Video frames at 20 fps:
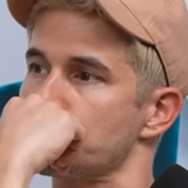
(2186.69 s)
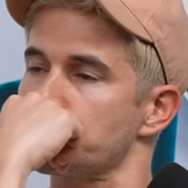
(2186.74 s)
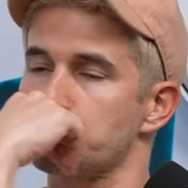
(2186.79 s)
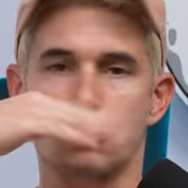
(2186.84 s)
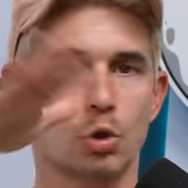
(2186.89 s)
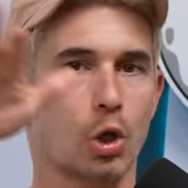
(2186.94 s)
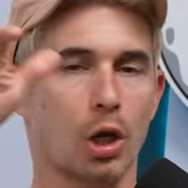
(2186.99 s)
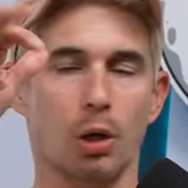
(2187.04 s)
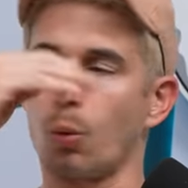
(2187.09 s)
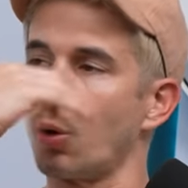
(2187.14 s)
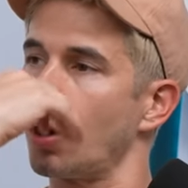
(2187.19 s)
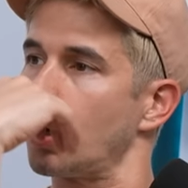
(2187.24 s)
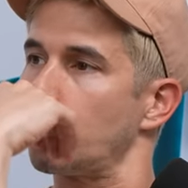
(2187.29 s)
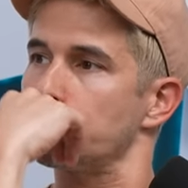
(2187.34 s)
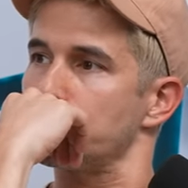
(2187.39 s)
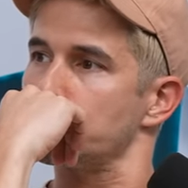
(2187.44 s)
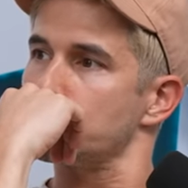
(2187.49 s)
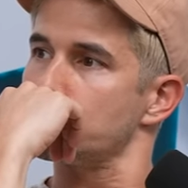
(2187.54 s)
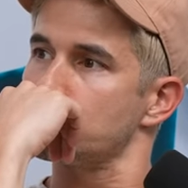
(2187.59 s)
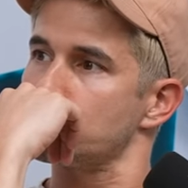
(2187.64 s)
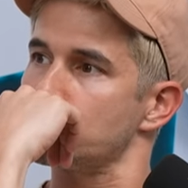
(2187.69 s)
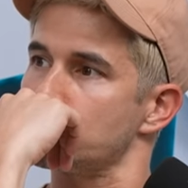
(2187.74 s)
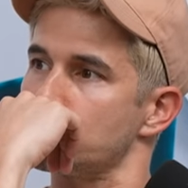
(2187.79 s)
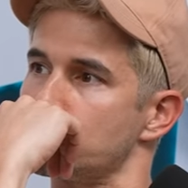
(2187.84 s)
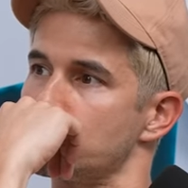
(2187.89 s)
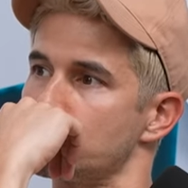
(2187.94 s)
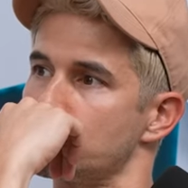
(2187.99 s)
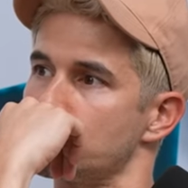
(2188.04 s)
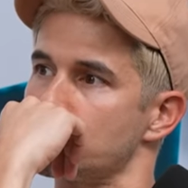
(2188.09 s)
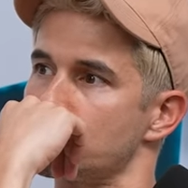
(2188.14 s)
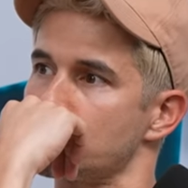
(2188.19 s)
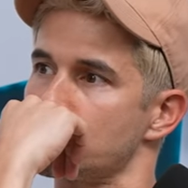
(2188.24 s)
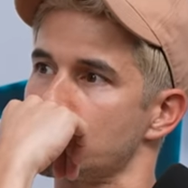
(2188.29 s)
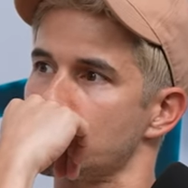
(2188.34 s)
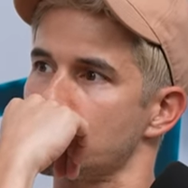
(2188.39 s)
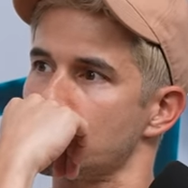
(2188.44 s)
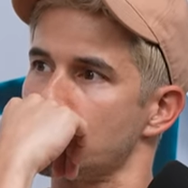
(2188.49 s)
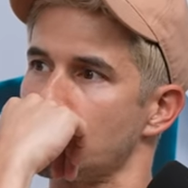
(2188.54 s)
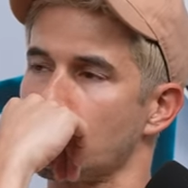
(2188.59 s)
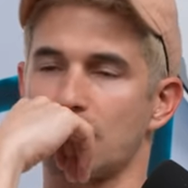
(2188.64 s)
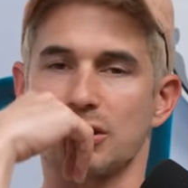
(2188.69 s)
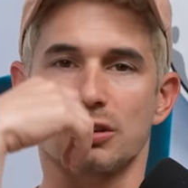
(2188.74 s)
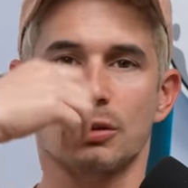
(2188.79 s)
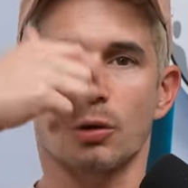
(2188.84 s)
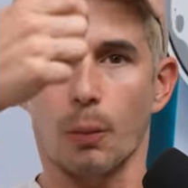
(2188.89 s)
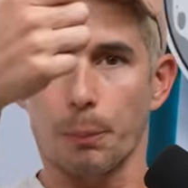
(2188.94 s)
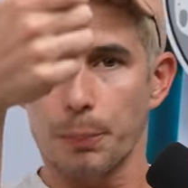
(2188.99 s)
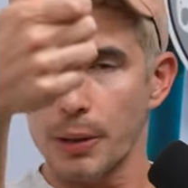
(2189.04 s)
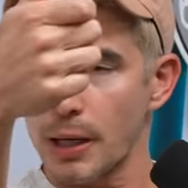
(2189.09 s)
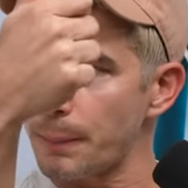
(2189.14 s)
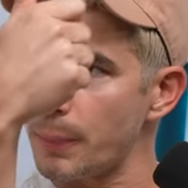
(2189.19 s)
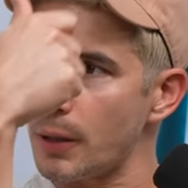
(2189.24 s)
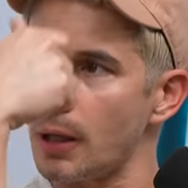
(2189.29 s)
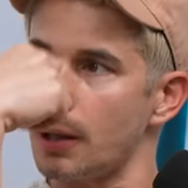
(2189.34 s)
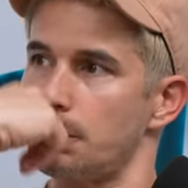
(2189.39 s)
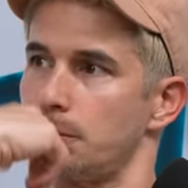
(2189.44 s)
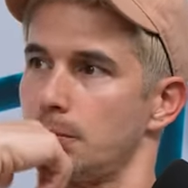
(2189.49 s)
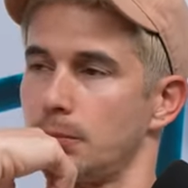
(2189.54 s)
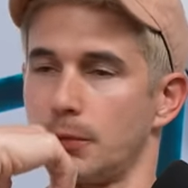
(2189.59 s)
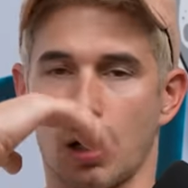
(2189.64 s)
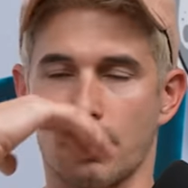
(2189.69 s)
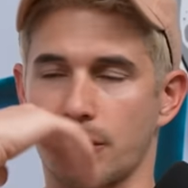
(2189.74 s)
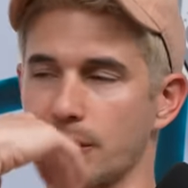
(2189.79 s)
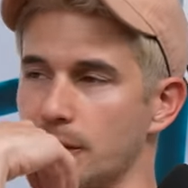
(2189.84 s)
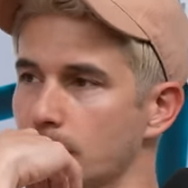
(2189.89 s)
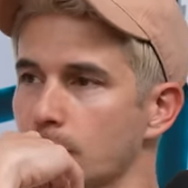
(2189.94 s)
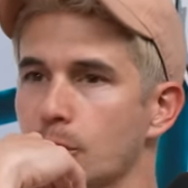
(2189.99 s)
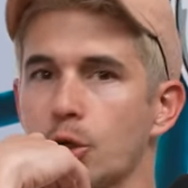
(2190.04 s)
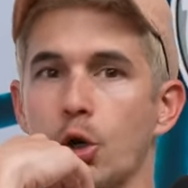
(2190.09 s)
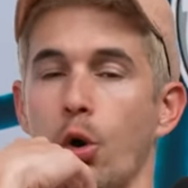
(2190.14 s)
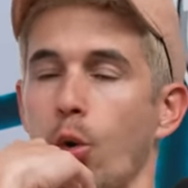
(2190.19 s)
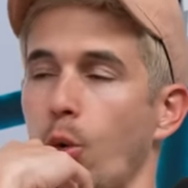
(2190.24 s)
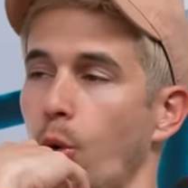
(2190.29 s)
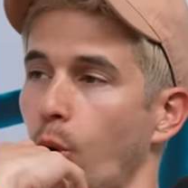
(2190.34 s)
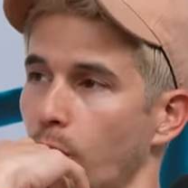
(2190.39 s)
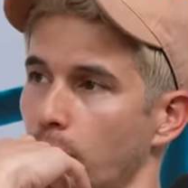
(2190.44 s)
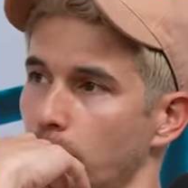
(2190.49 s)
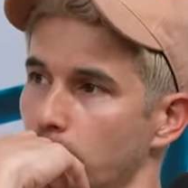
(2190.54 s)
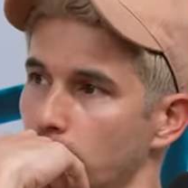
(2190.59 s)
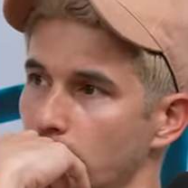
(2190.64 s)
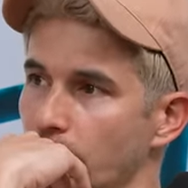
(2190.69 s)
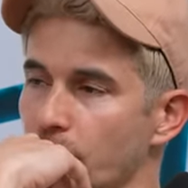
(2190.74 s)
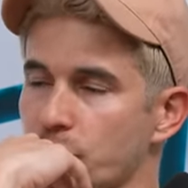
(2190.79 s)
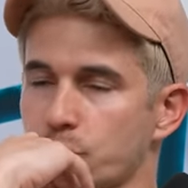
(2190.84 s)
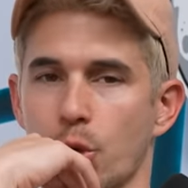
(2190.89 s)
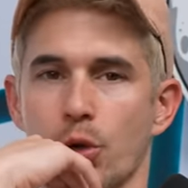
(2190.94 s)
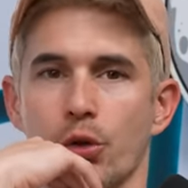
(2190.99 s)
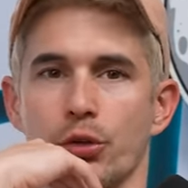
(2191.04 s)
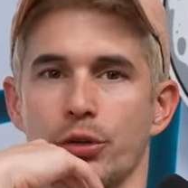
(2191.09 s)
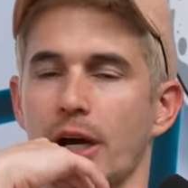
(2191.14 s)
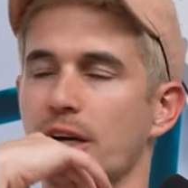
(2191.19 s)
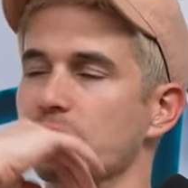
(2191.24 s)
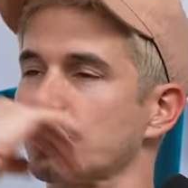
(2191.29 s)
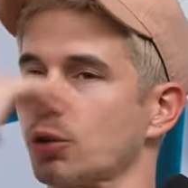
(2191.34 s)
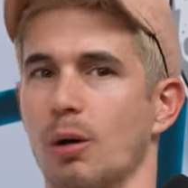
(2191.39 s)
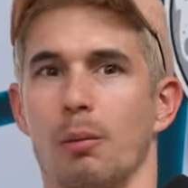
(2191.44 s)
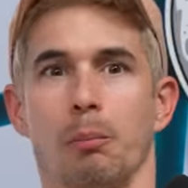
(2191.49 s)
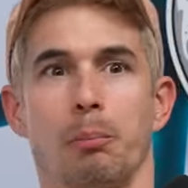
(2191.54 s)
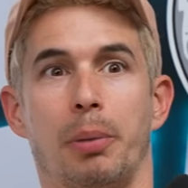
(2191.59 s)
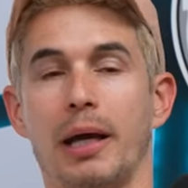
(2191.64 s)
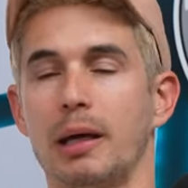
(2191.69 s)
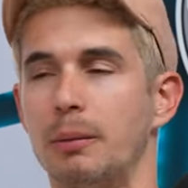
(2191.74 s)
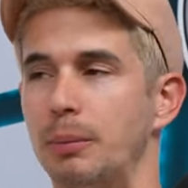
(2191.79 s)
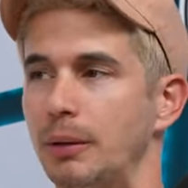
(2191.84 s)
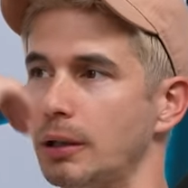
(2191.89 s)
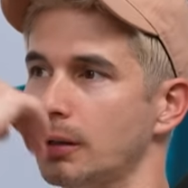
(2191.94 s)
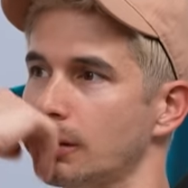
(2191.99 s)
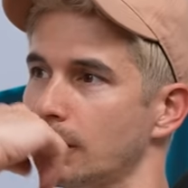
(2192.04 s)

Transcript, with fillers: That's all I want. Mm. Cause then go beep beep, nothing. Cool. Let's roll the dice on a baby.